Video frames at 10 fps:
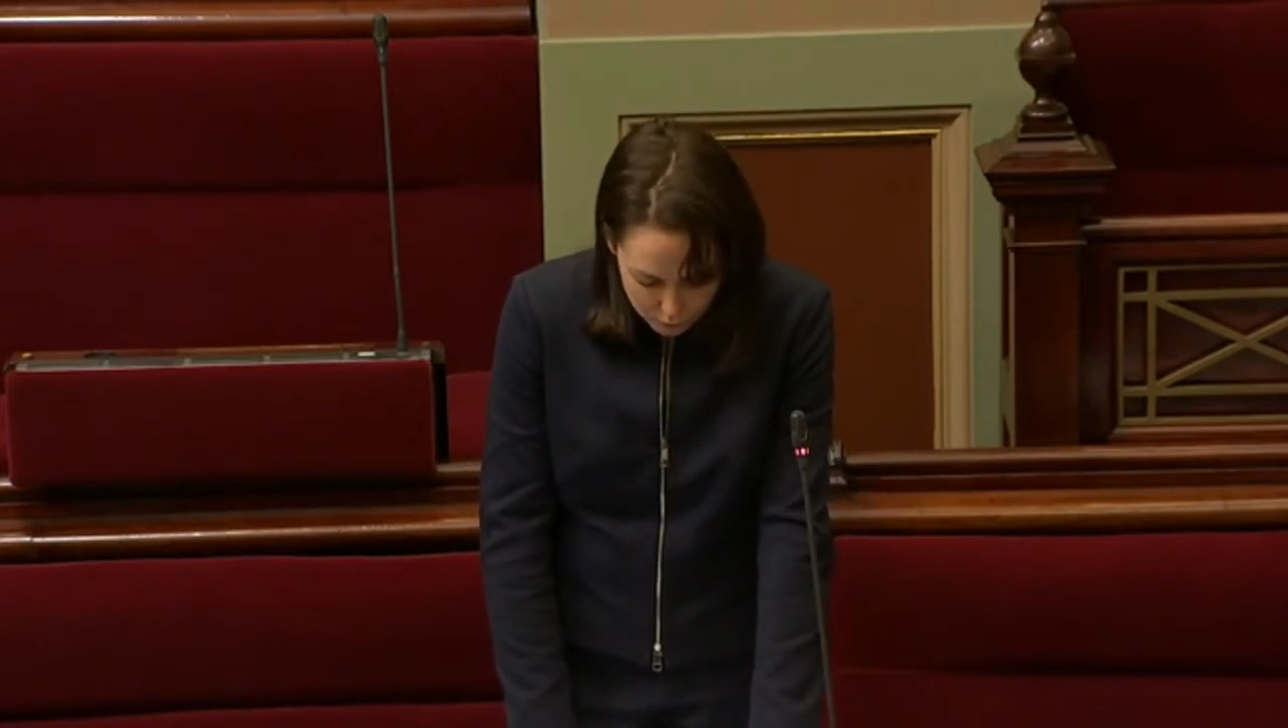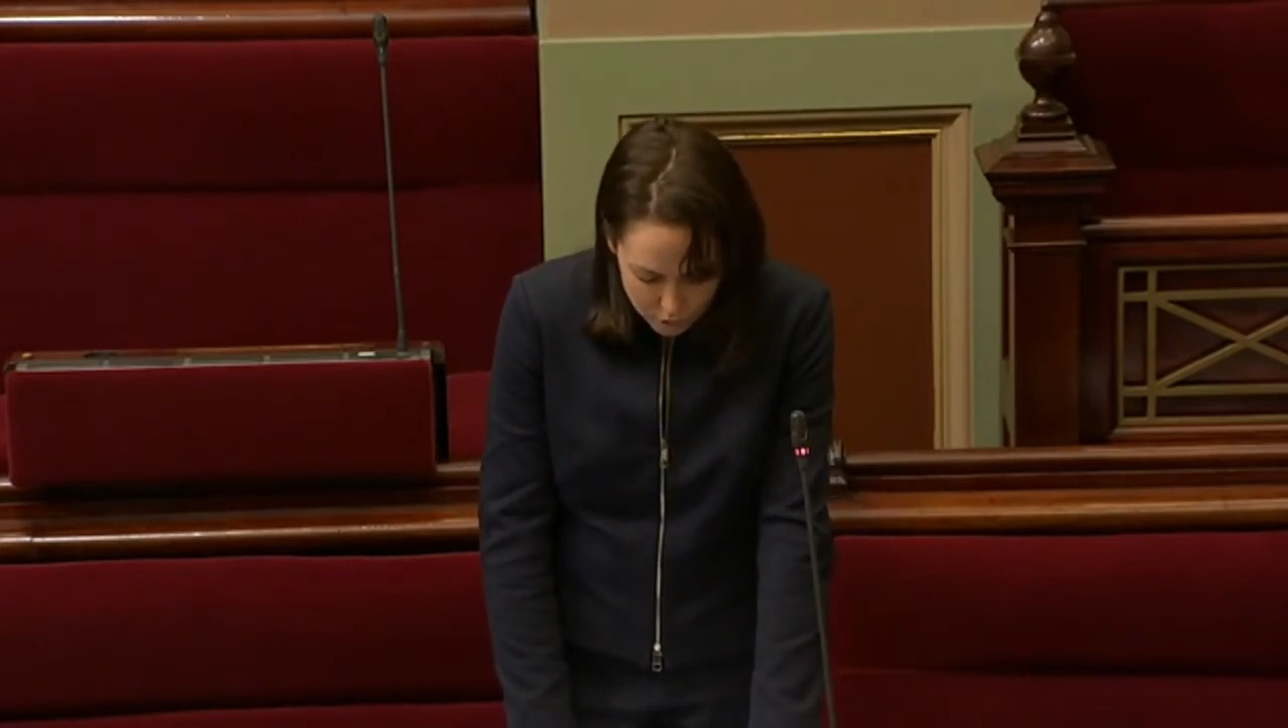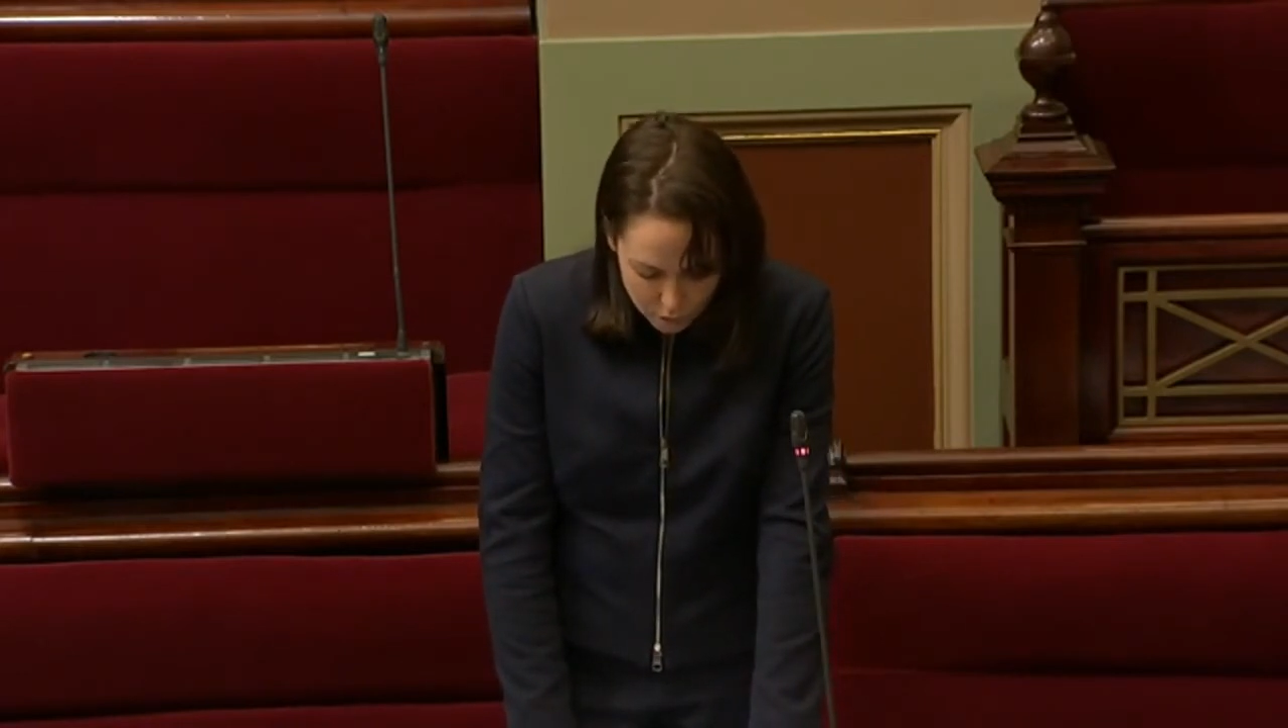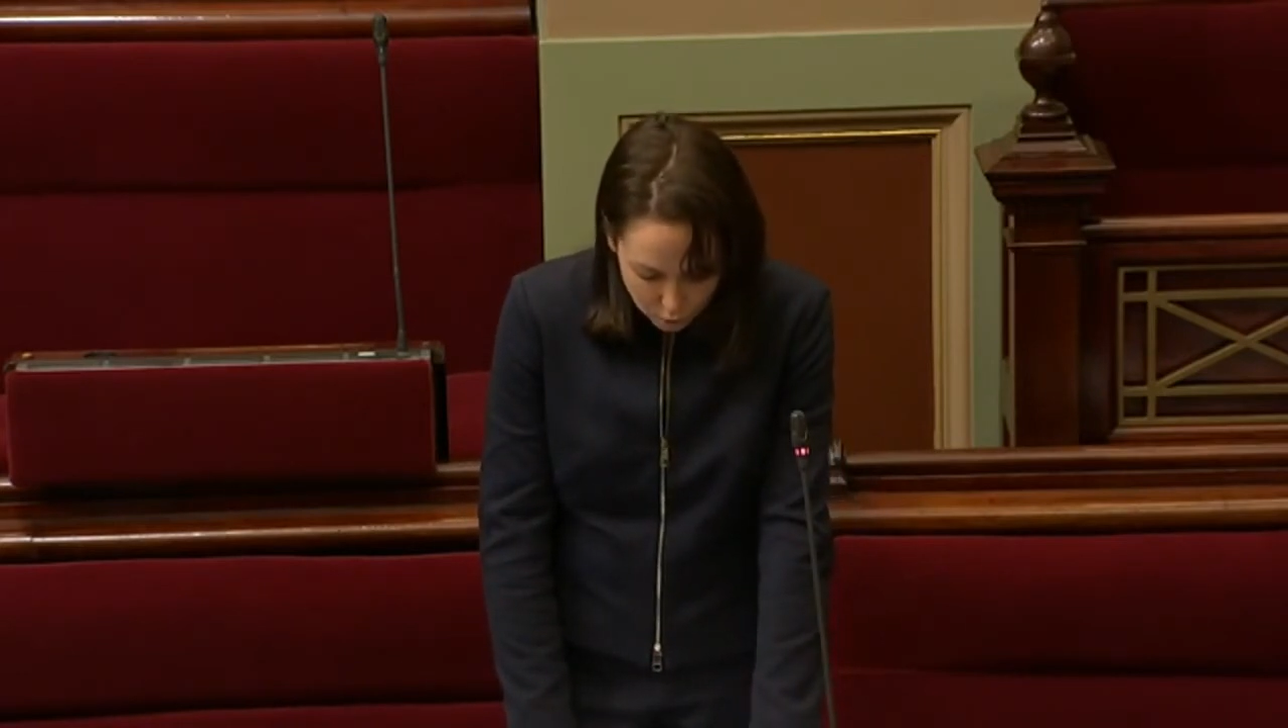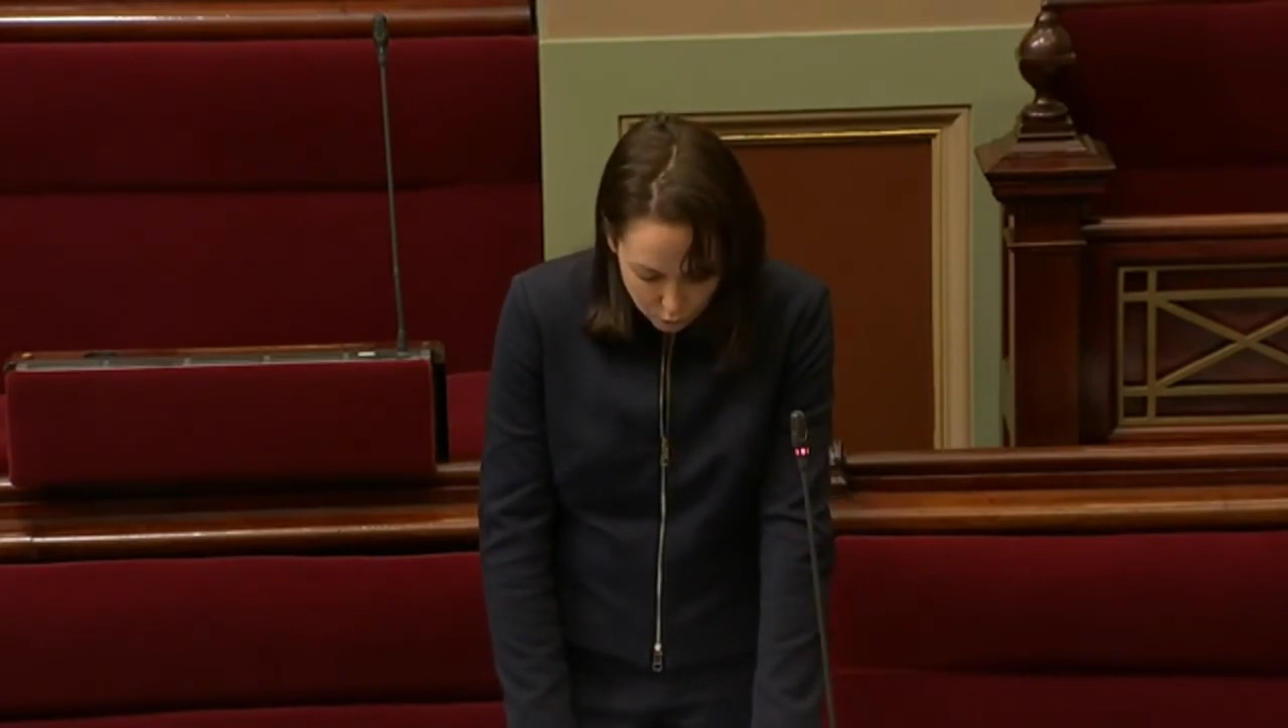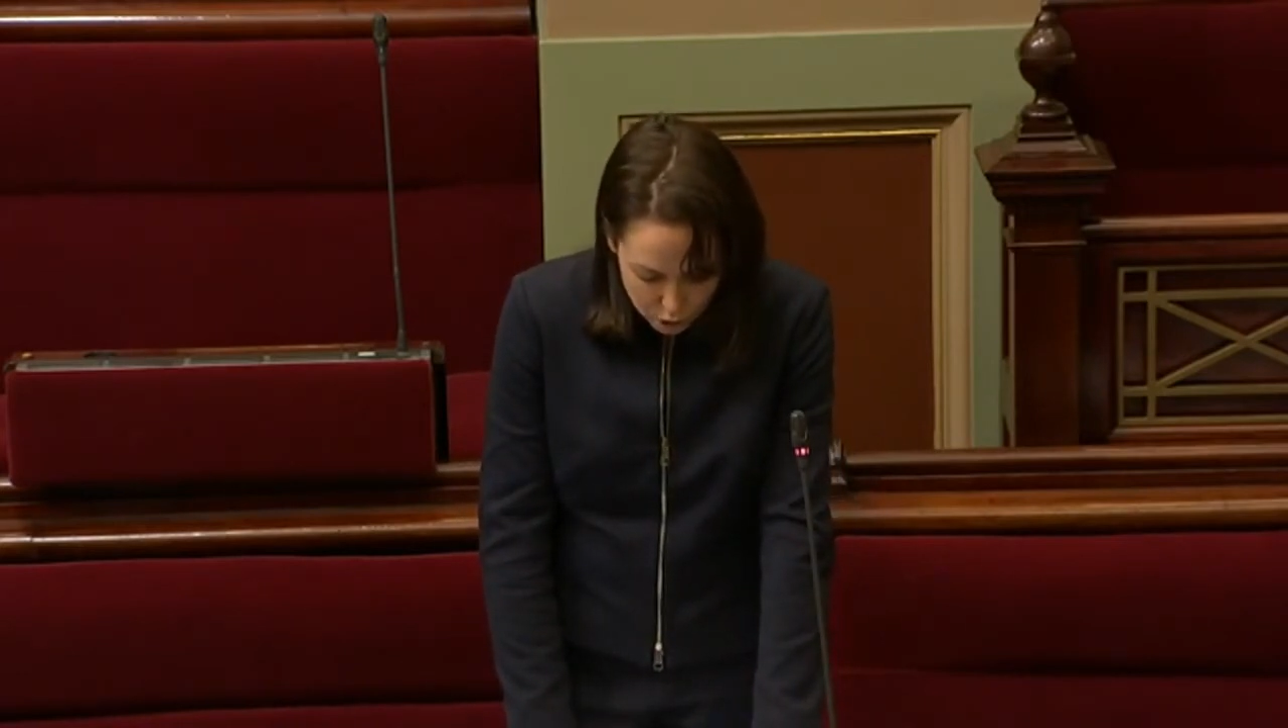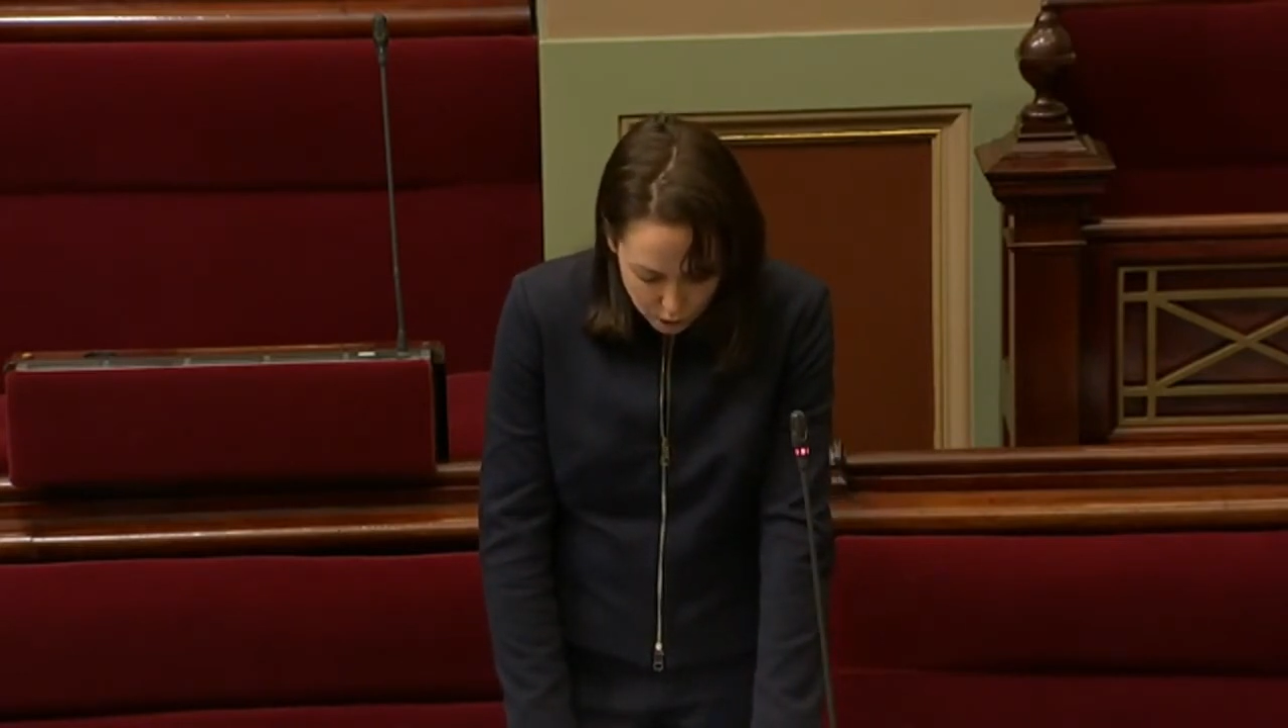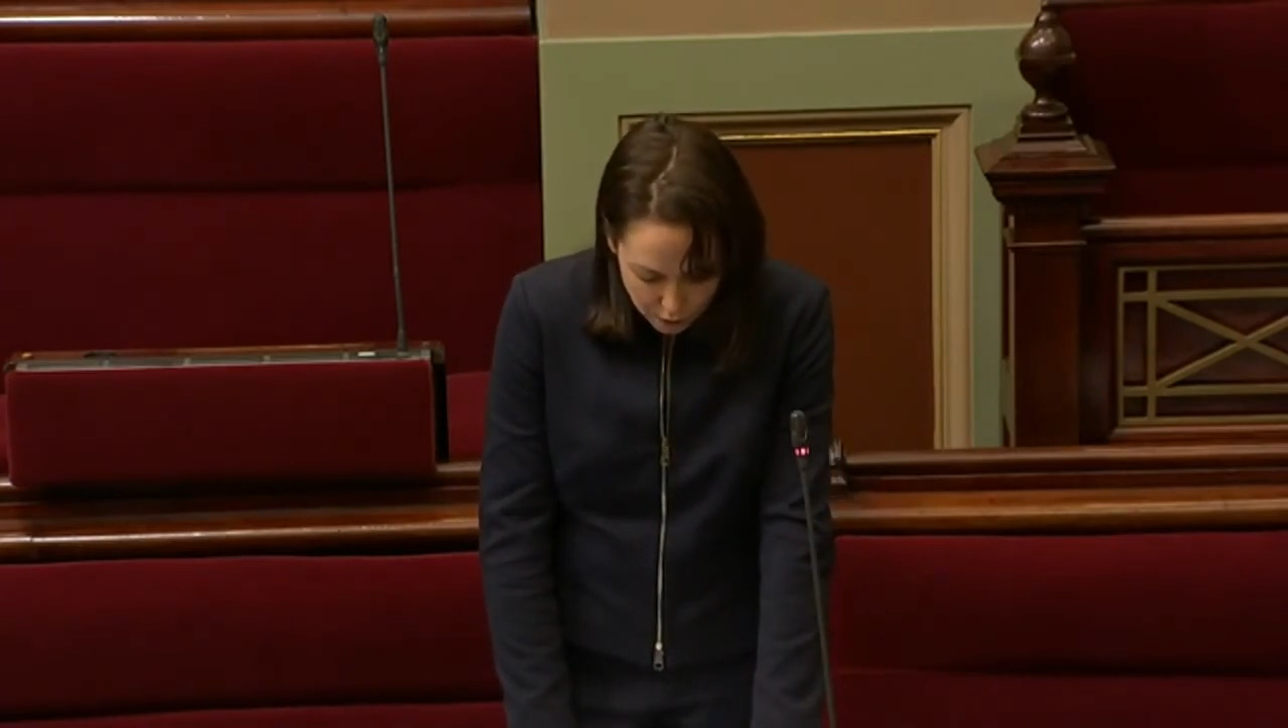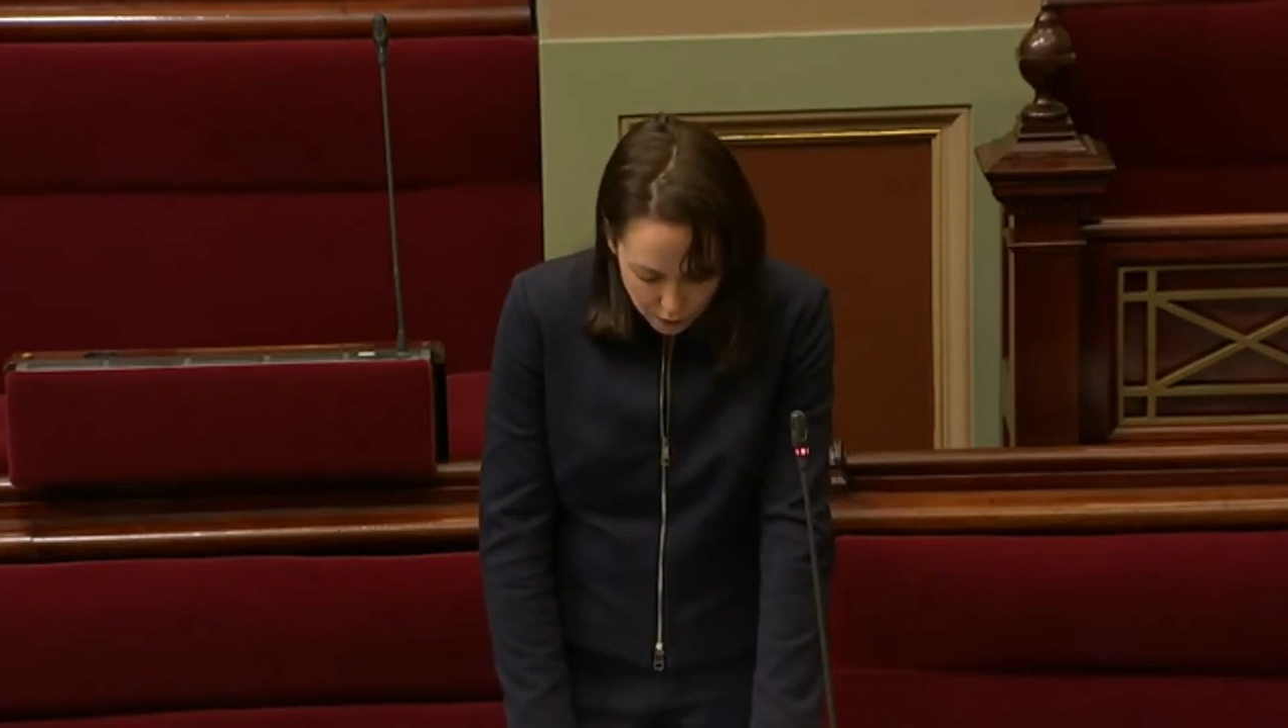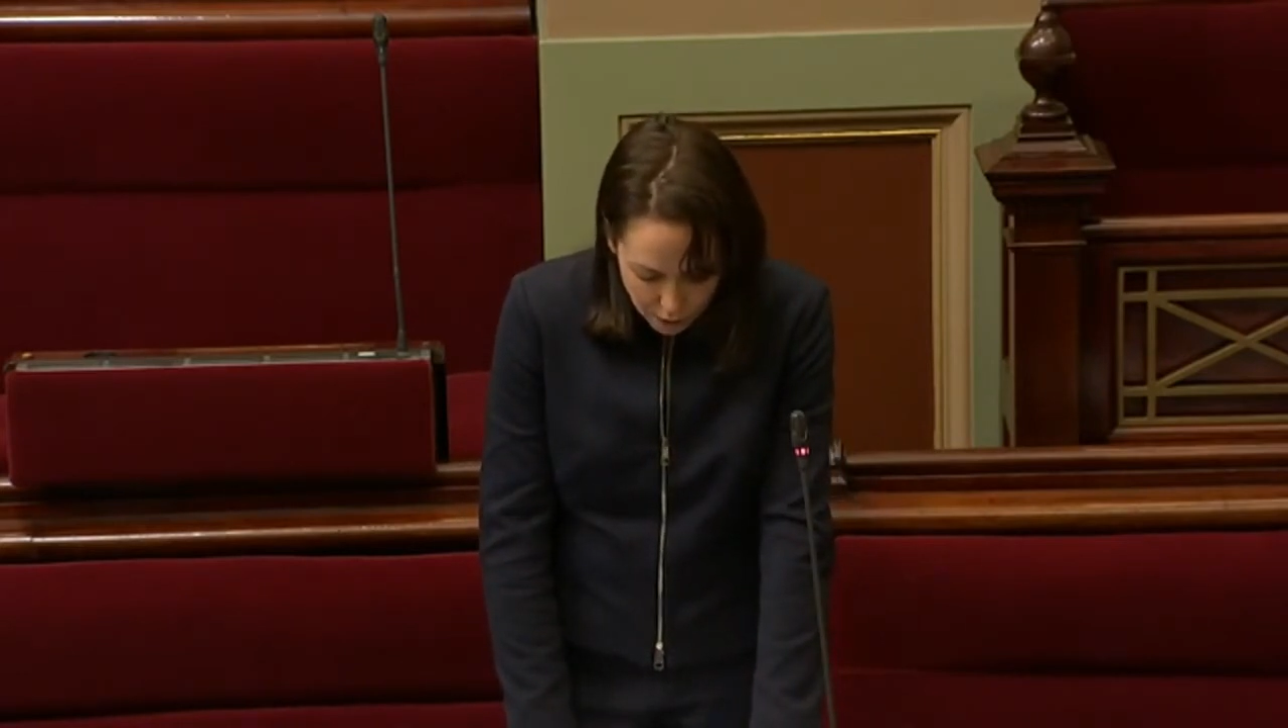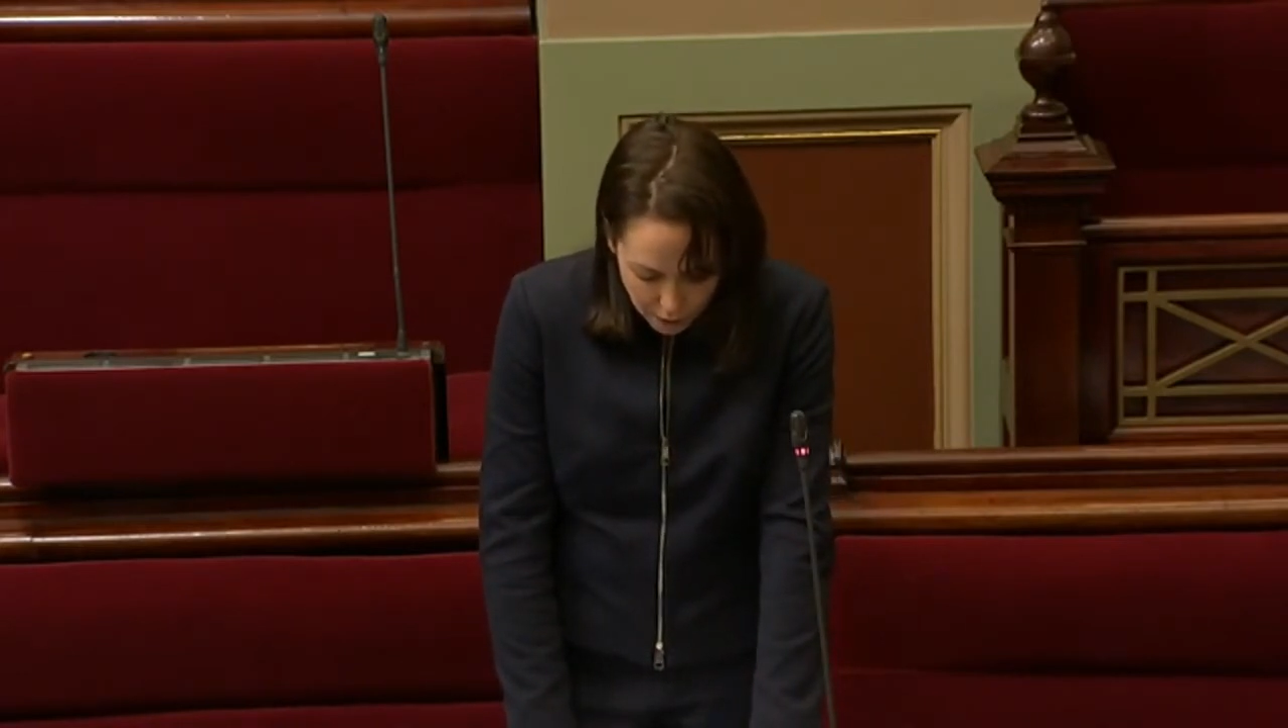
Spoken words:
disclosure,